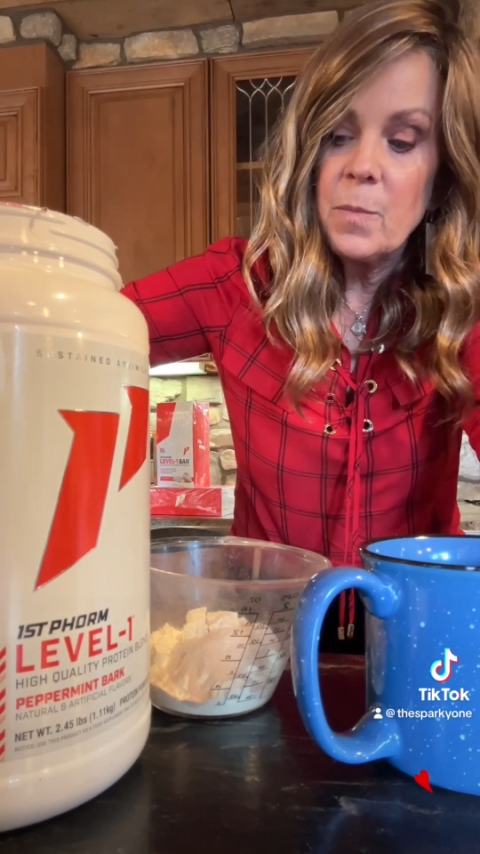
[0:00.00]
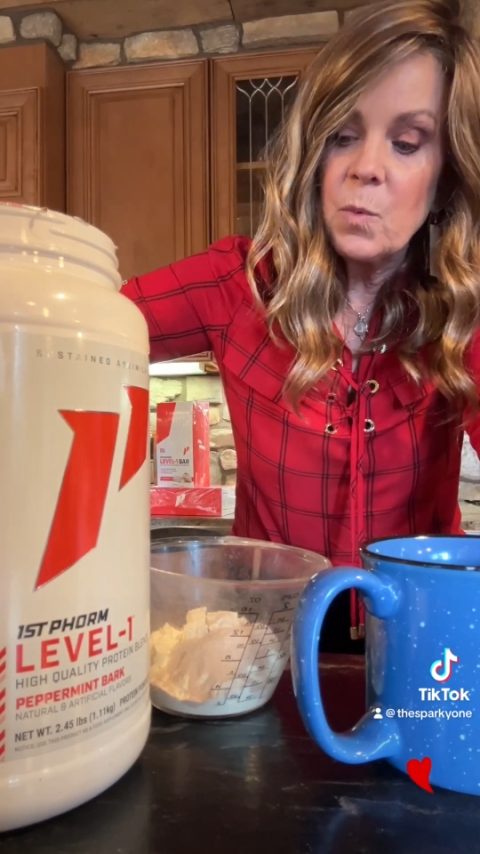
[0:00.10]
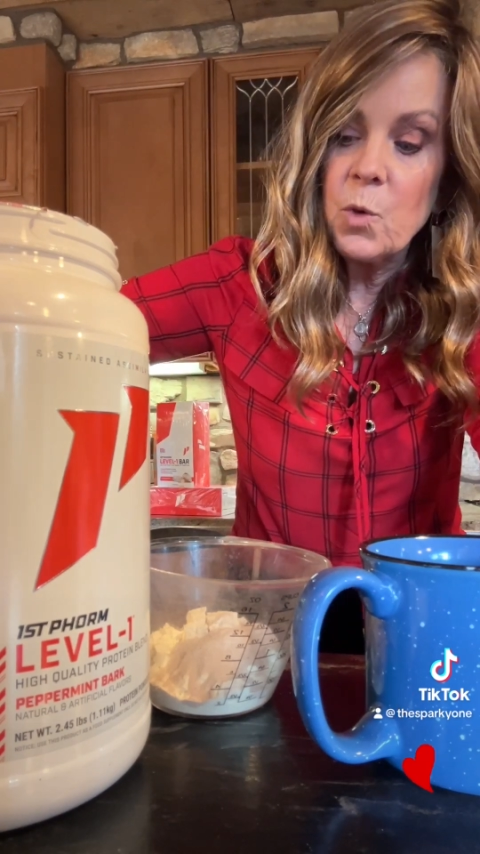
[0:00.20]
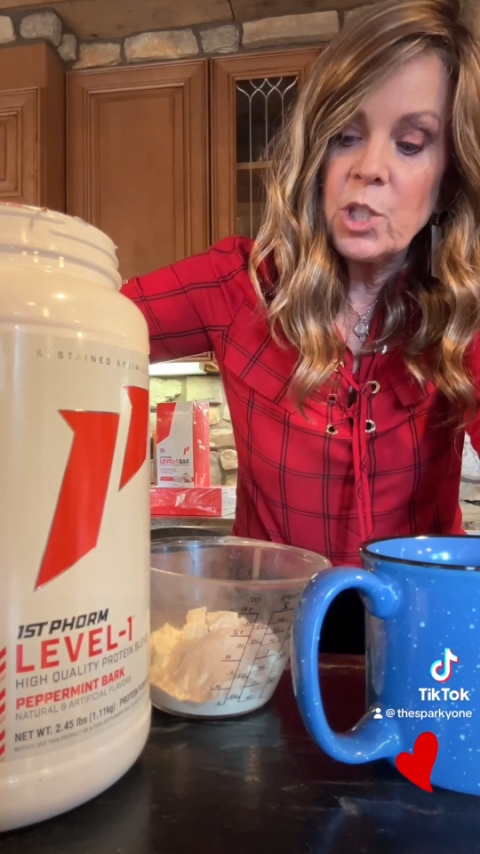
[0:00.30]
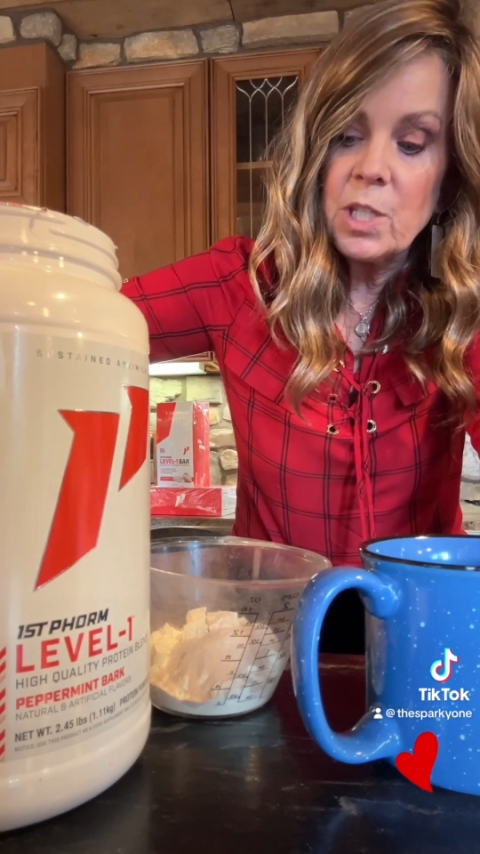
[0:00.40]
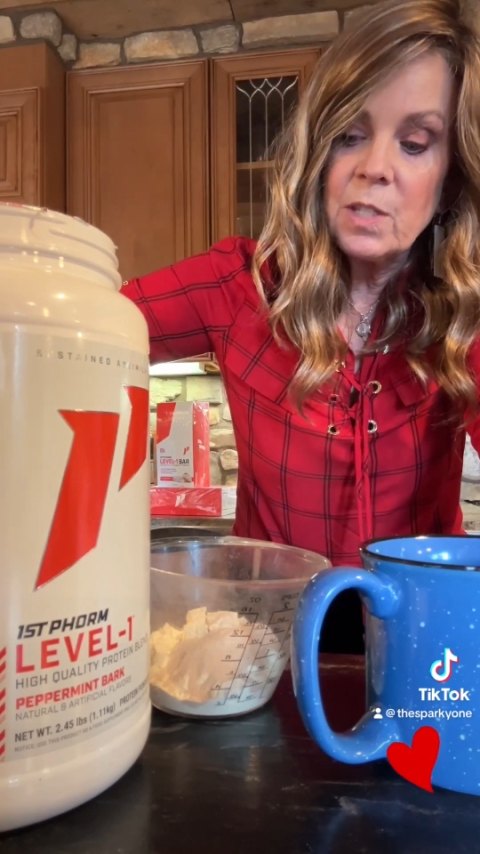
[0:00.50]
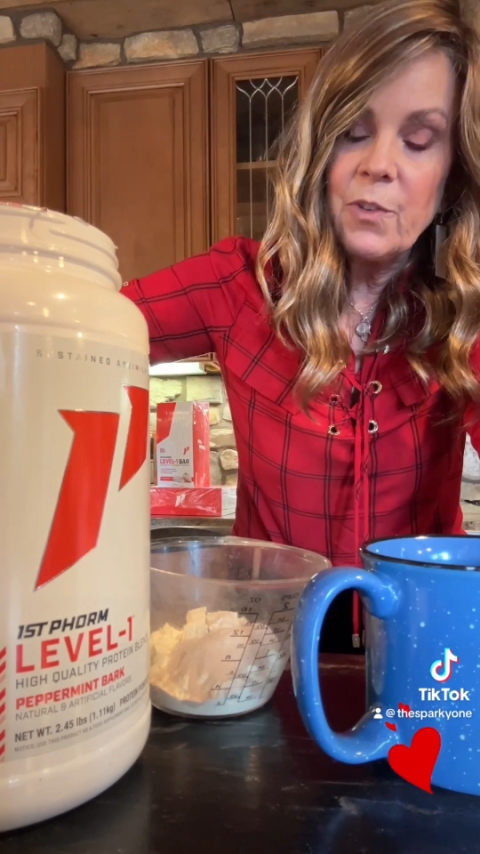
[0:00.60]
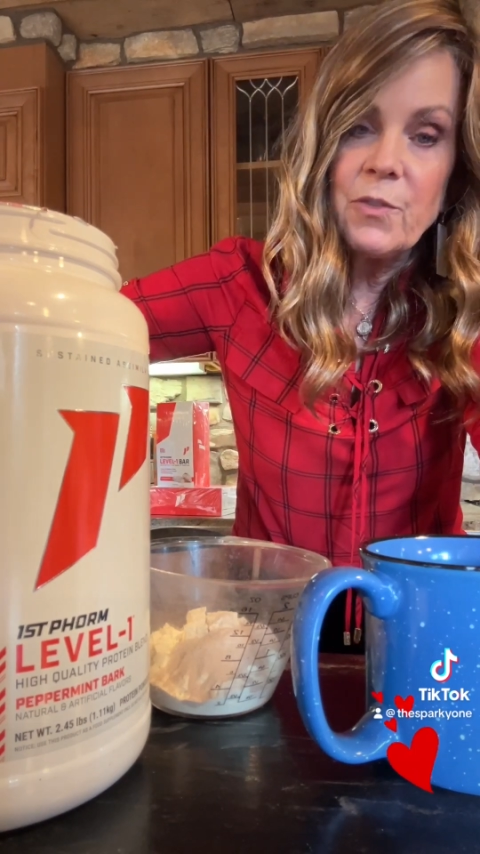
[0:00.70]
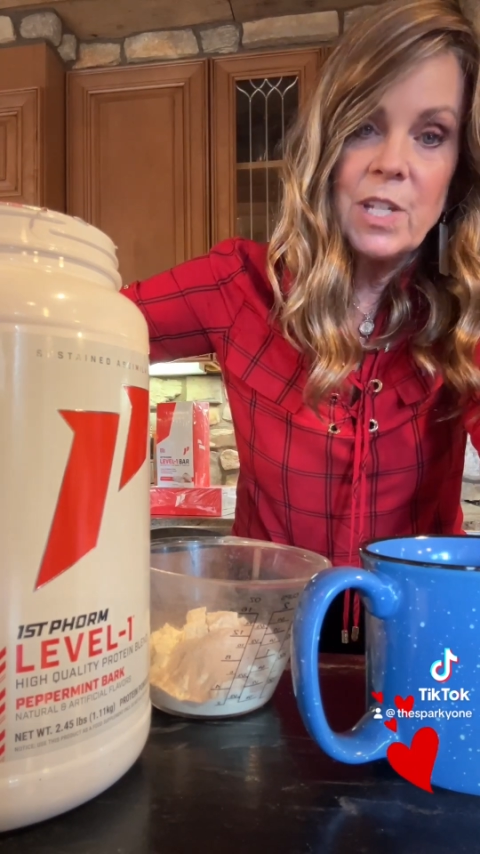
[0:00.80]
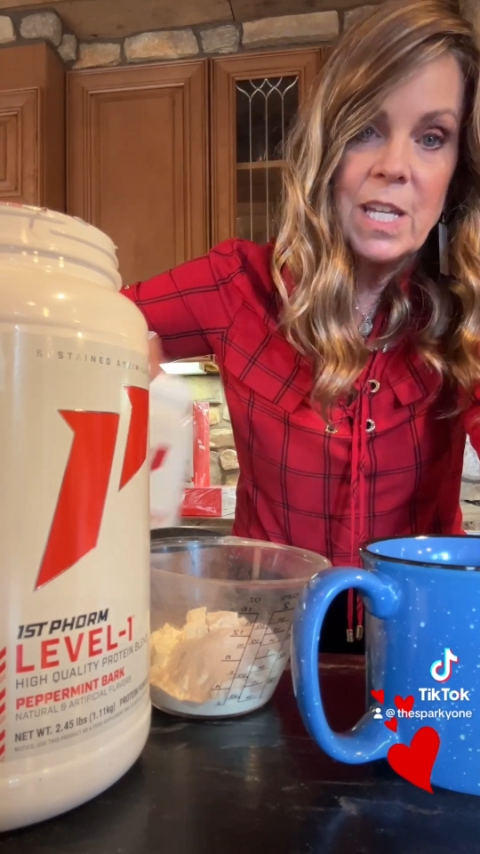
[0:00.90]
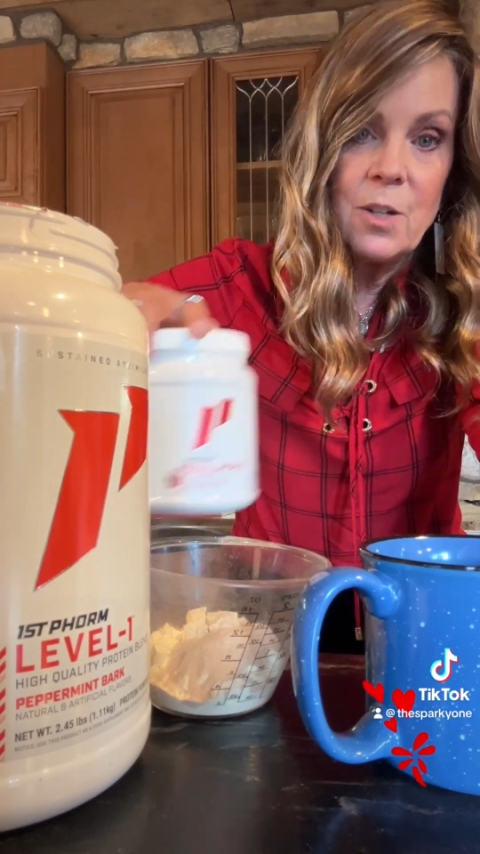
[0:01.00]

which is 15